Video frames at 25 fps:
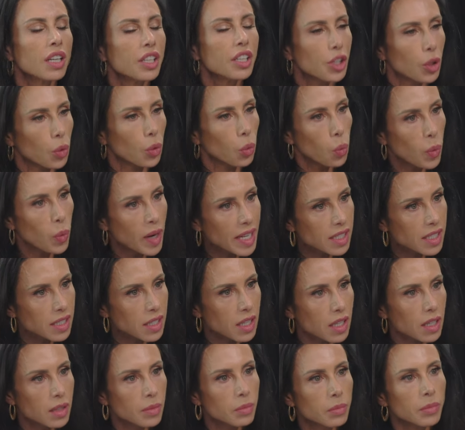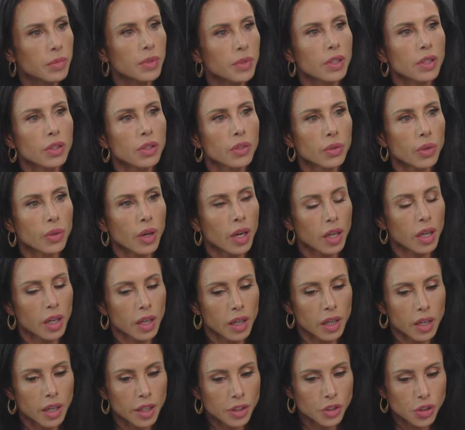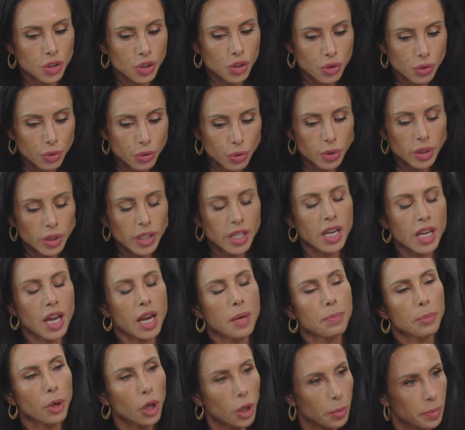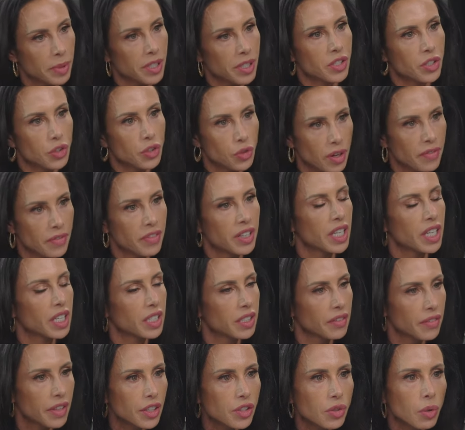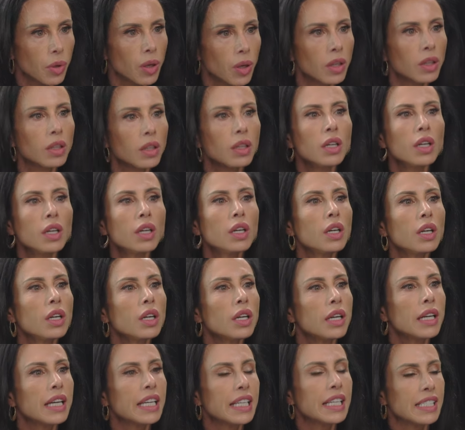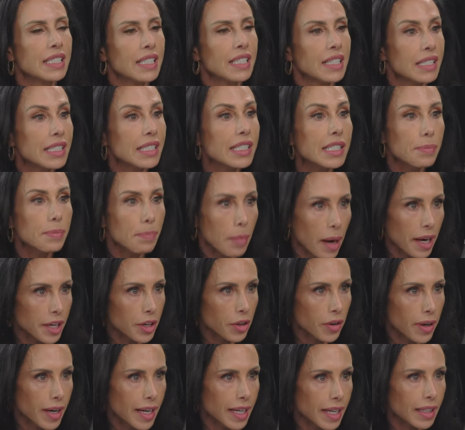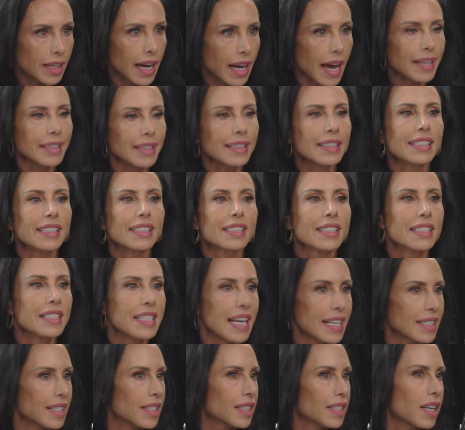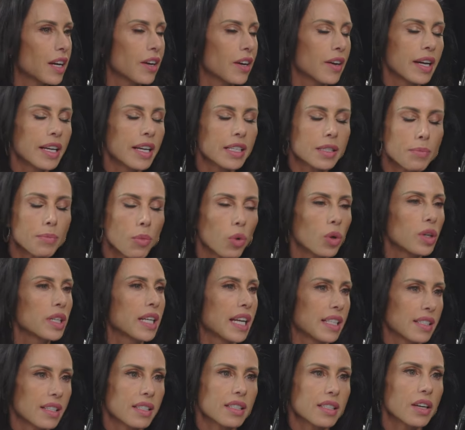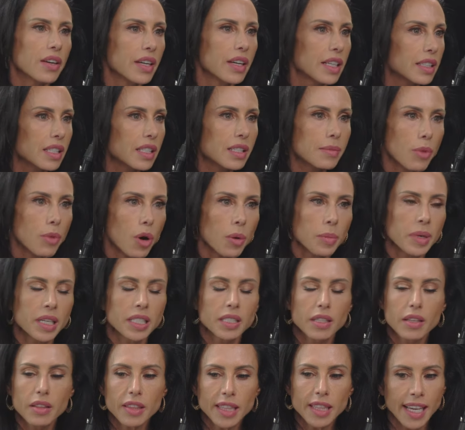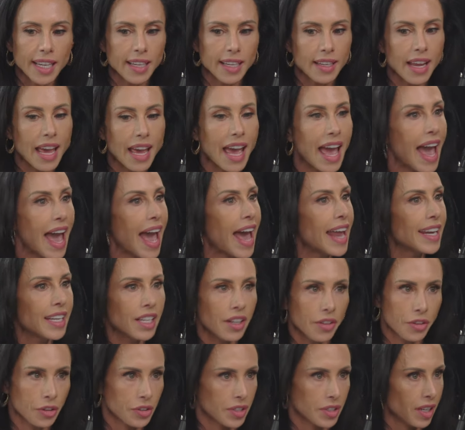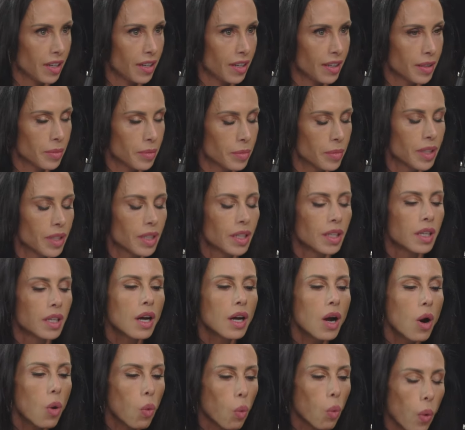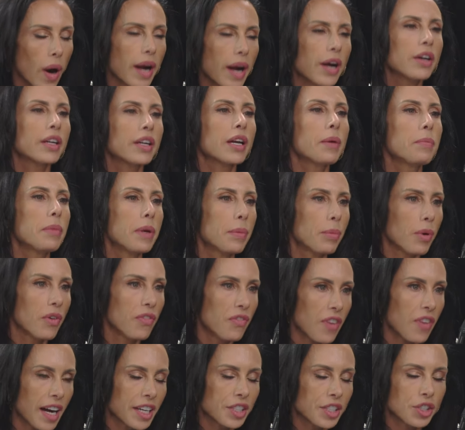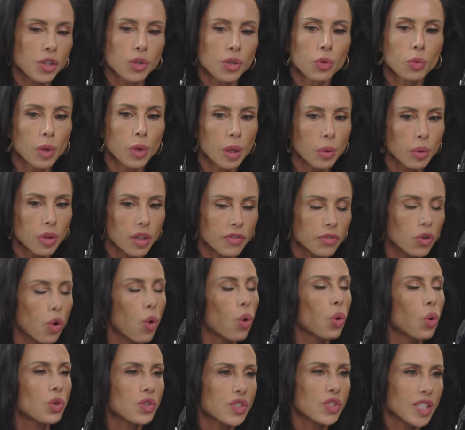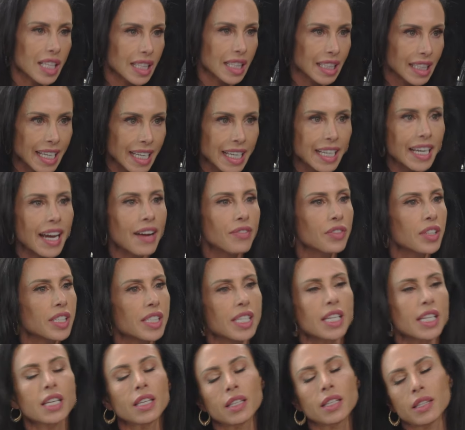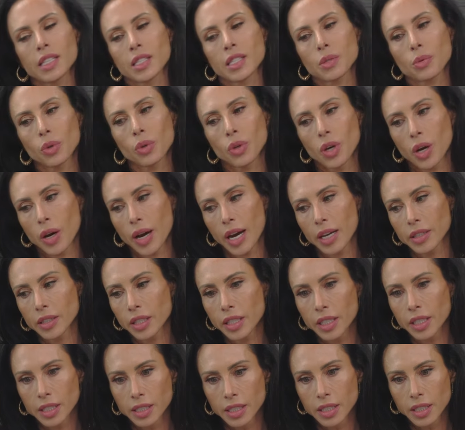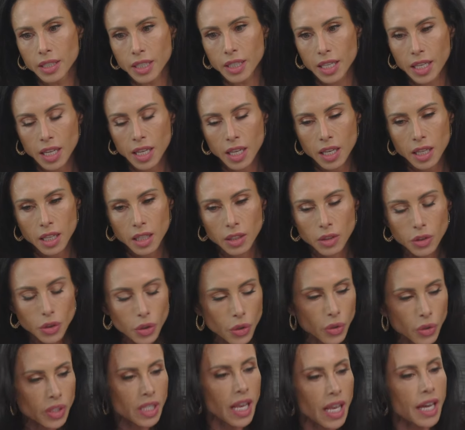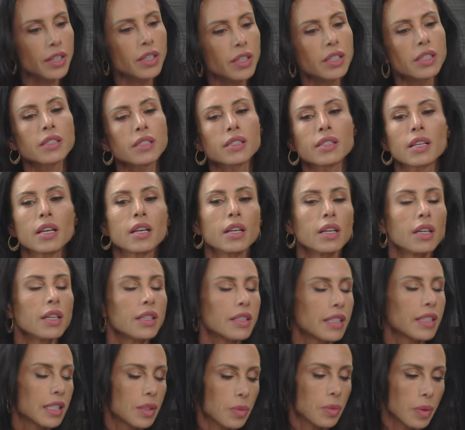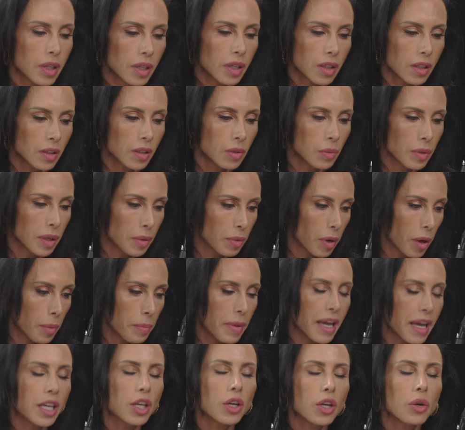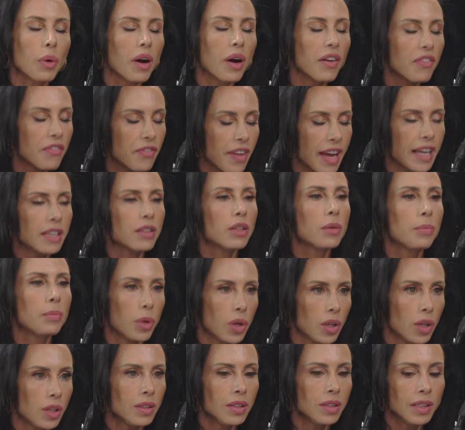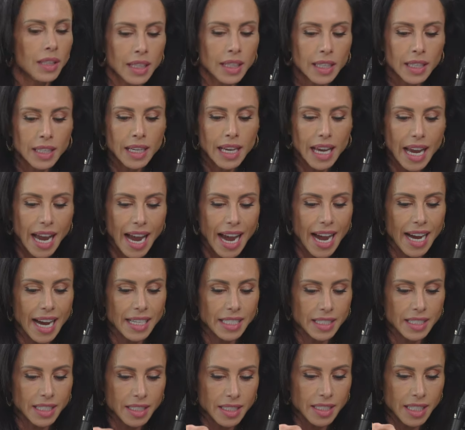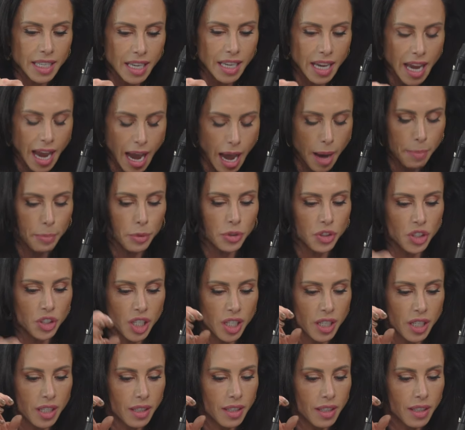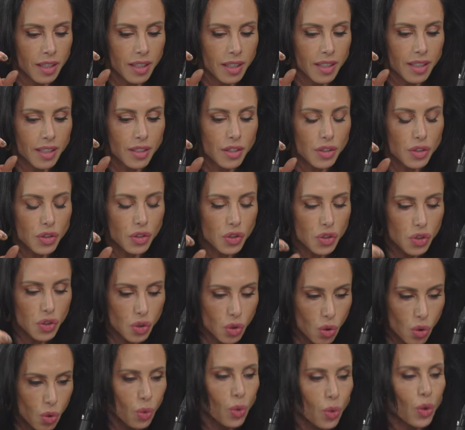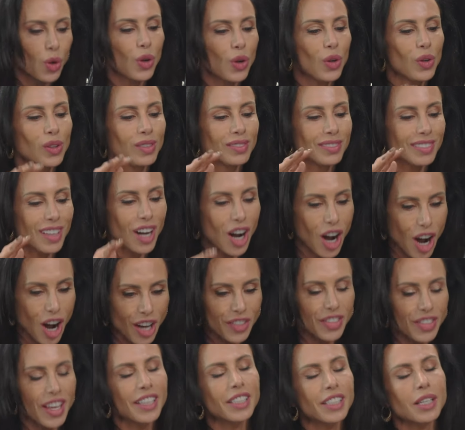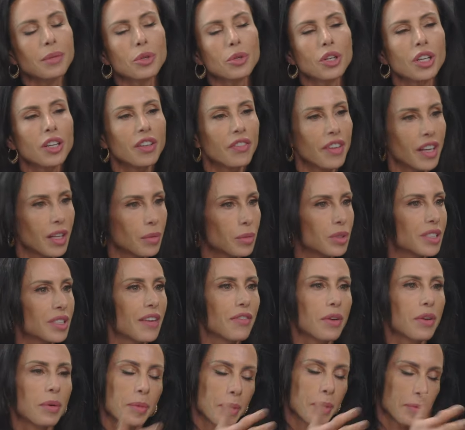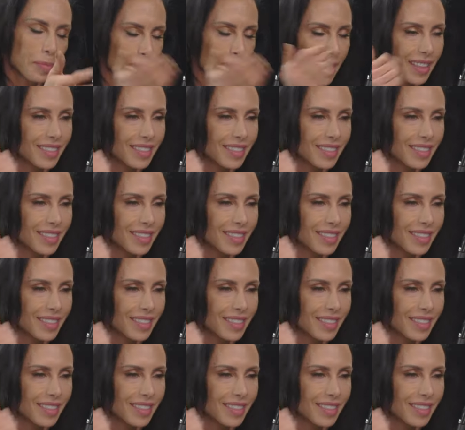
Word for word: your wisdom. You are a truly a purpose driven individual. Thank you. It is inspiring and it is necessary. It's more necessary at this moment than any other time. Where can people find you? We will, of course, link everything. This will go out in the newsletters. This will, we will make you available. And the Apogee School online community available to everyone. But